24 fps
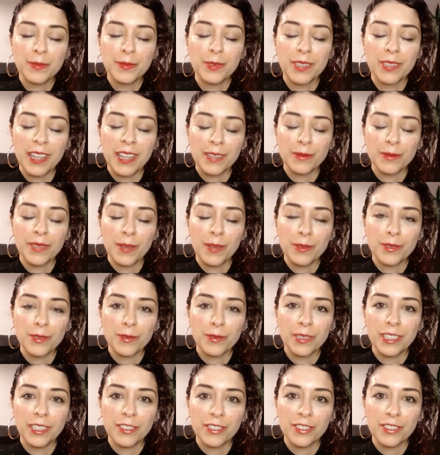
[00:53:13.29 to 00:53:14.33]
That was a
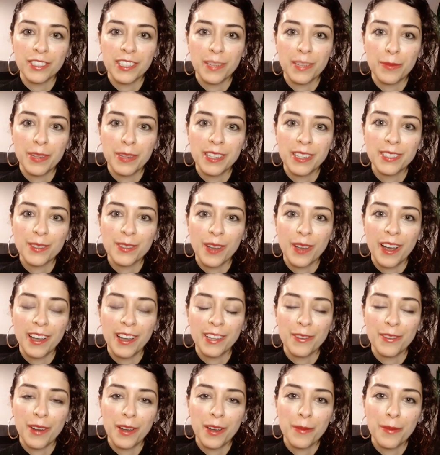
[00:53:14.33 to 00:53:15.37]
really interesting piece. So I
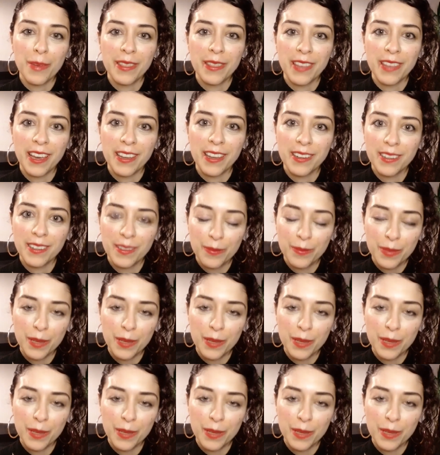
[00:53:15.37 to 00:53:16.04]
highly recommend that